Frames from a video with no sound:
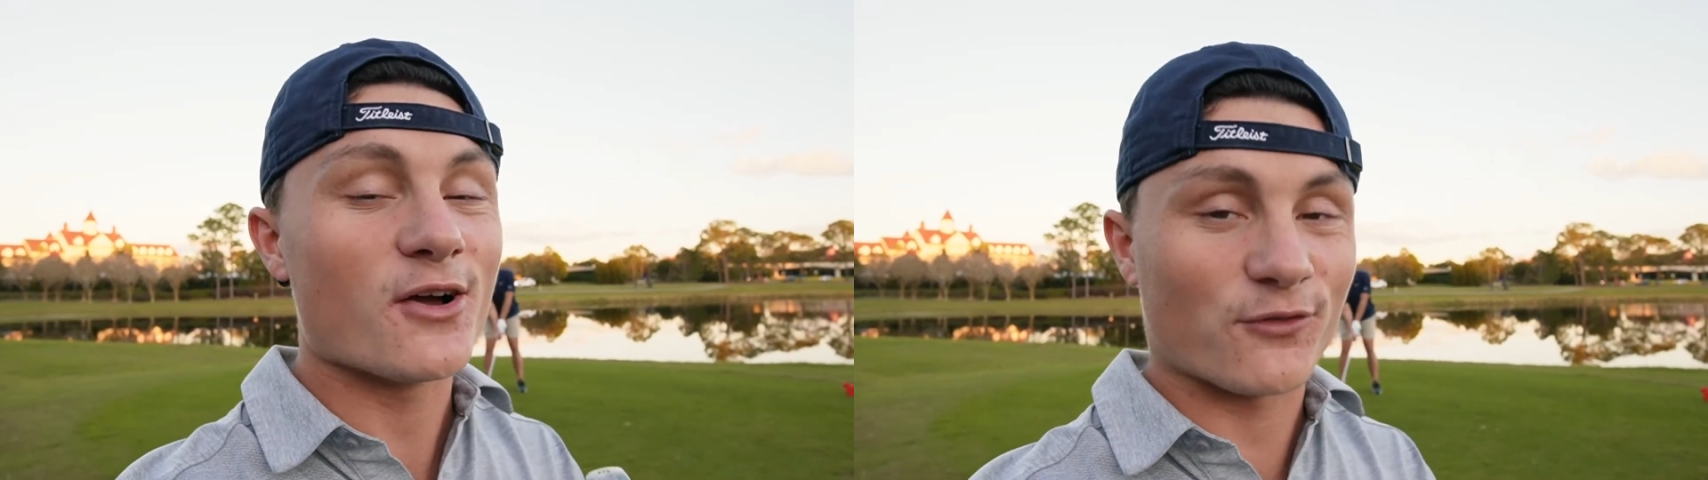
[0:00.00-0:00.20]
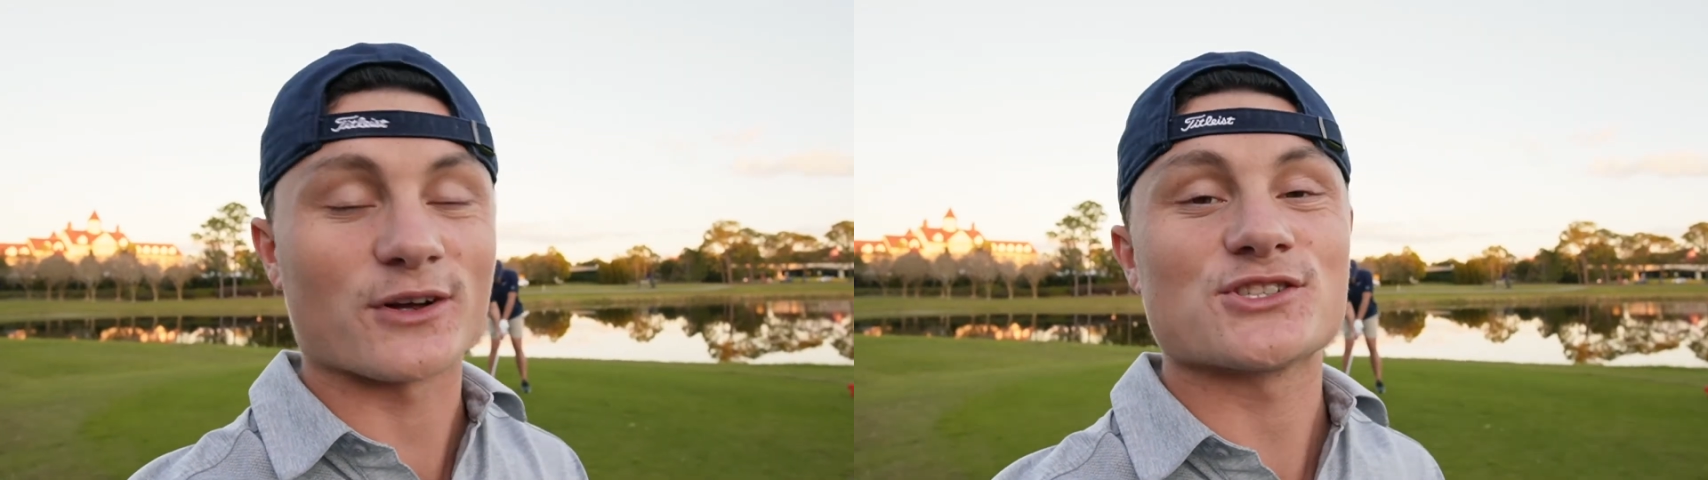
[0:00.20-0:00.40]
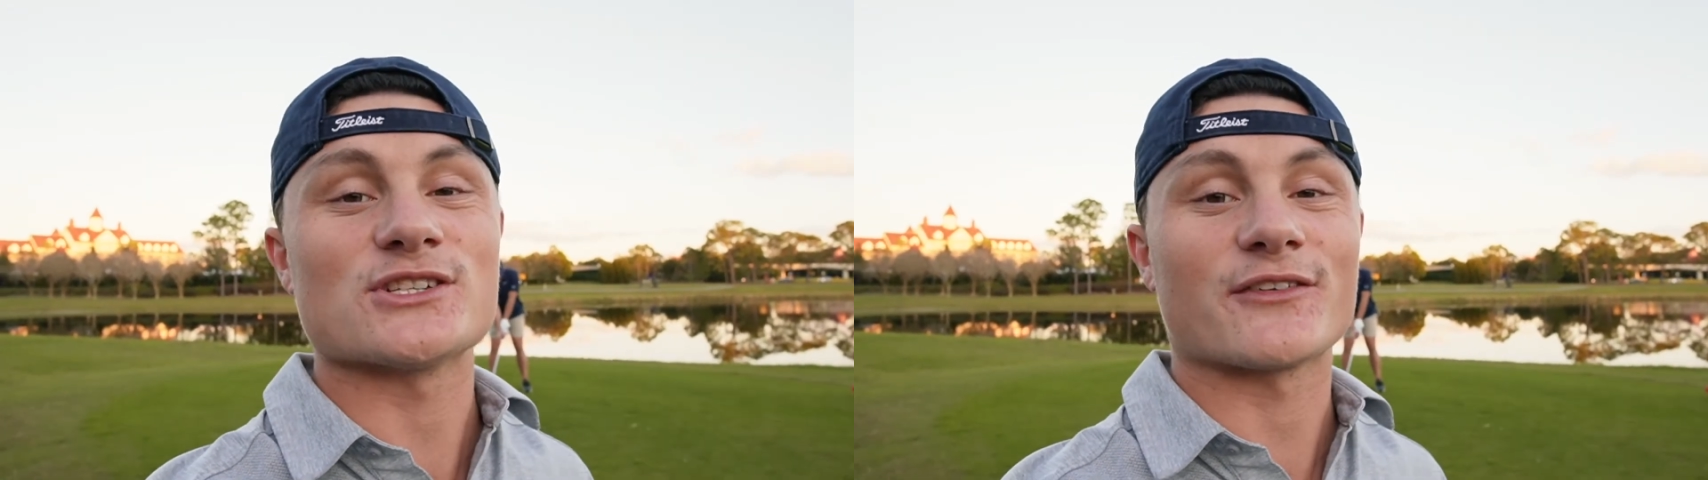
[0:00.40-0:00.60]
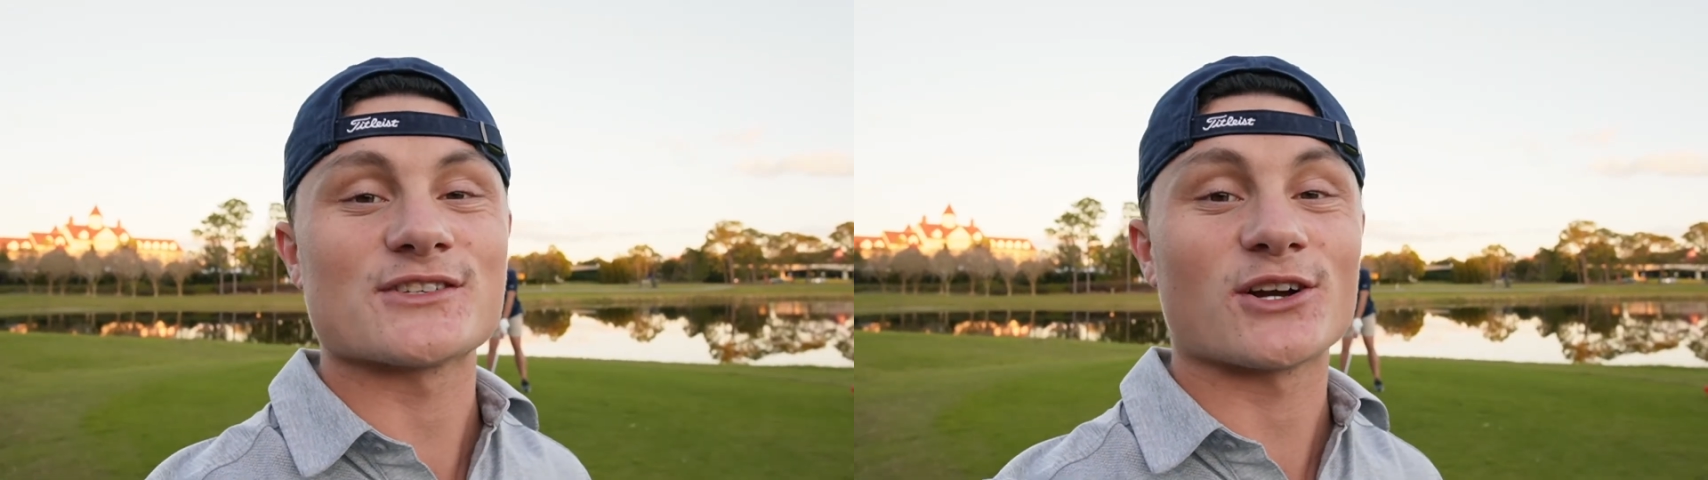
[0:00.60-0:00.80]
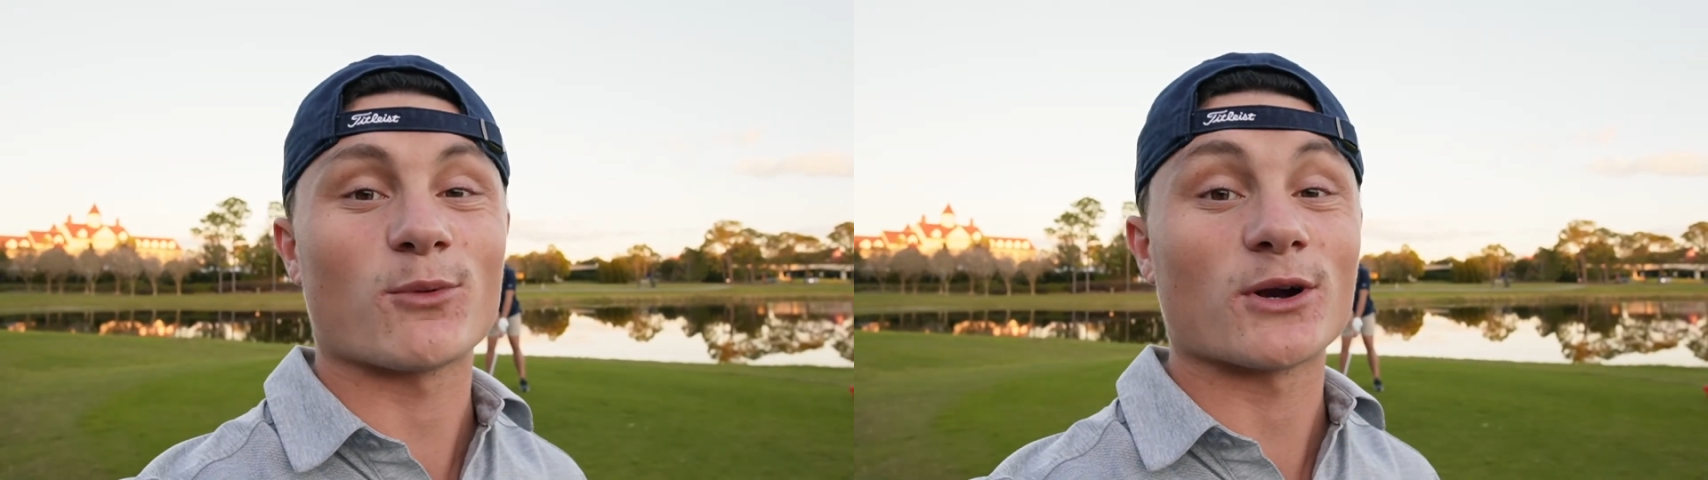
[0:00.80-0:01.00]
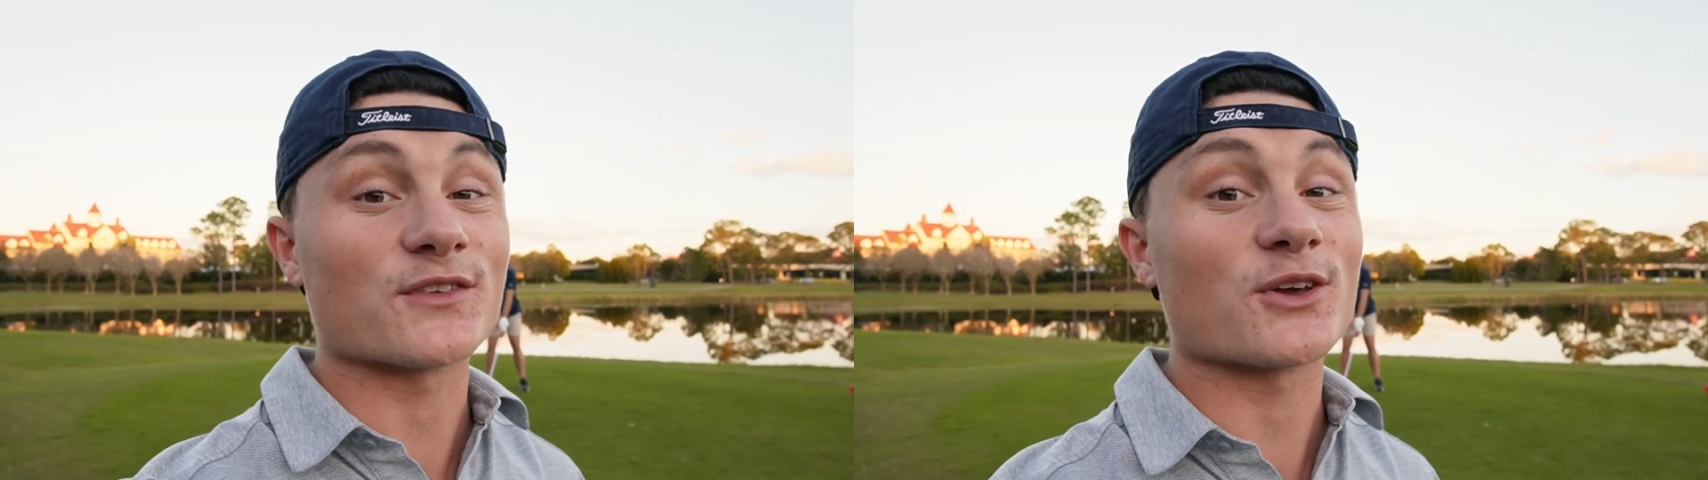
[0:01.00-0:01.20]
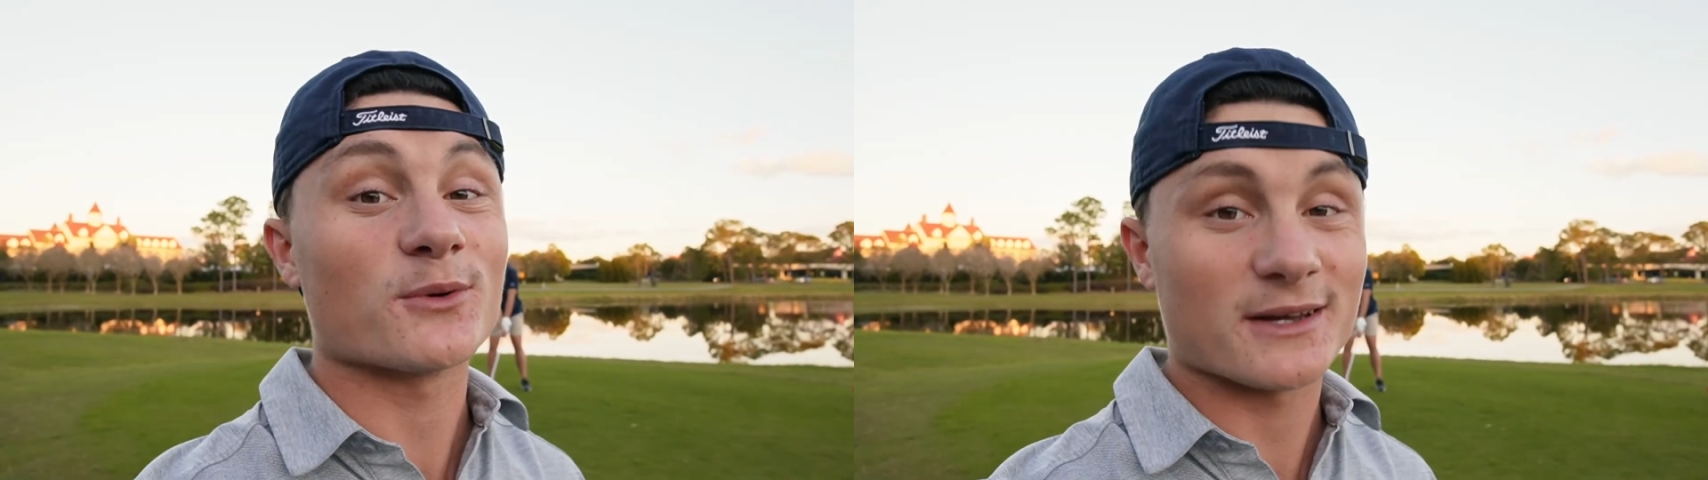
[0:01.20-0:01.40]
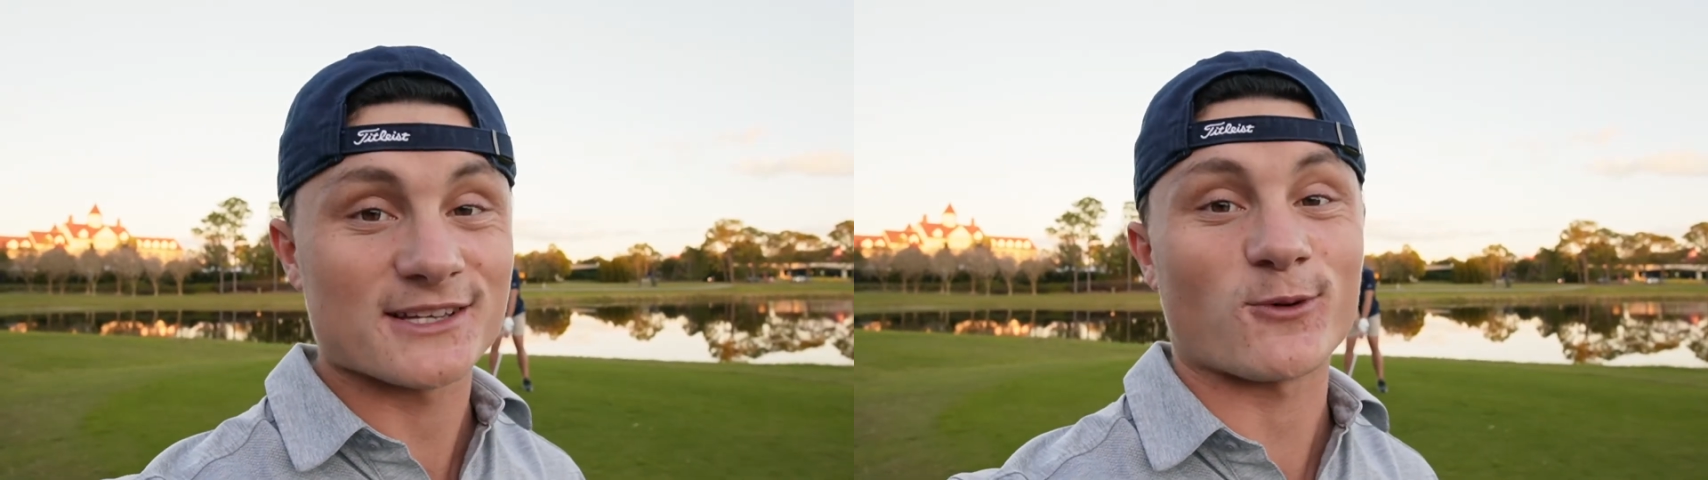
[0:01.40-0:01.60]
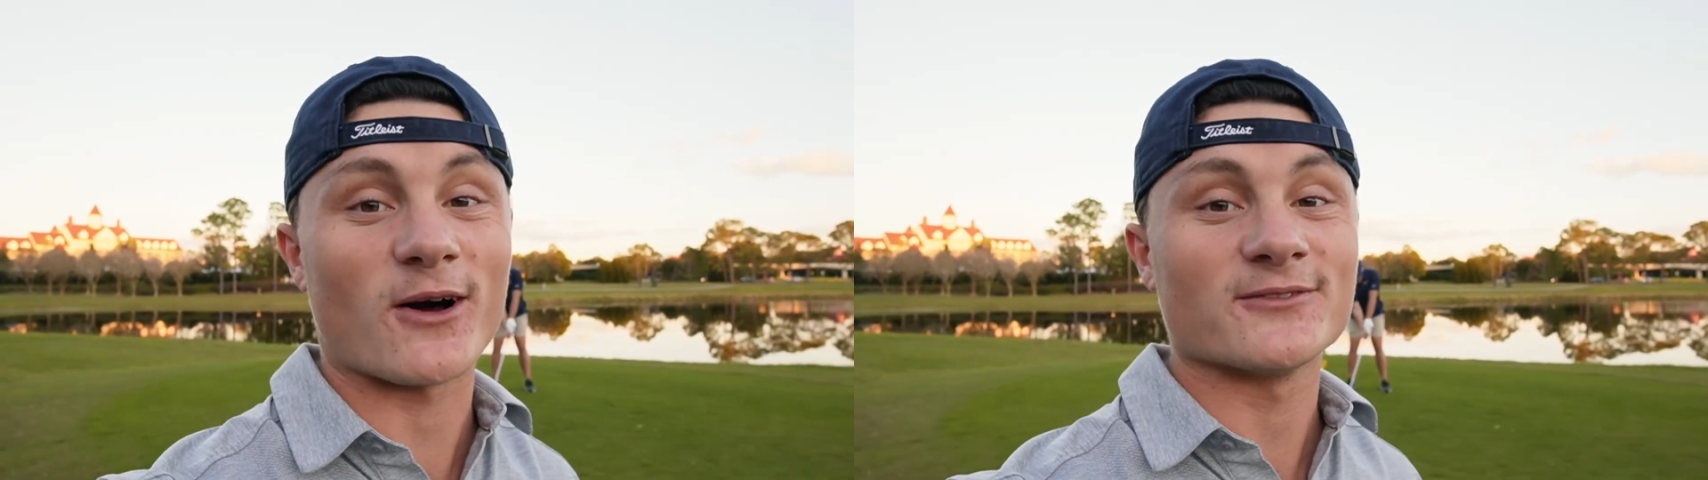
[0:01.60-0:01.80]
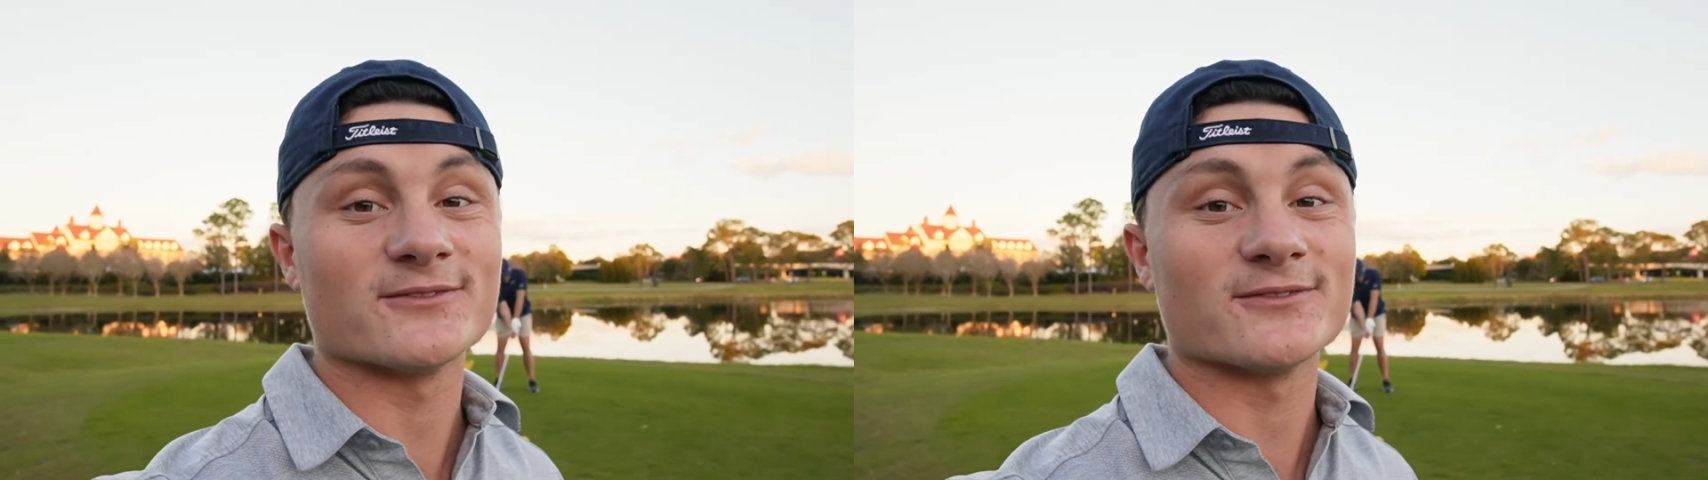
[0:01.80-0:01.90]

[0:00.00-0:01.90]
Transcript: for each and every single one of you as well.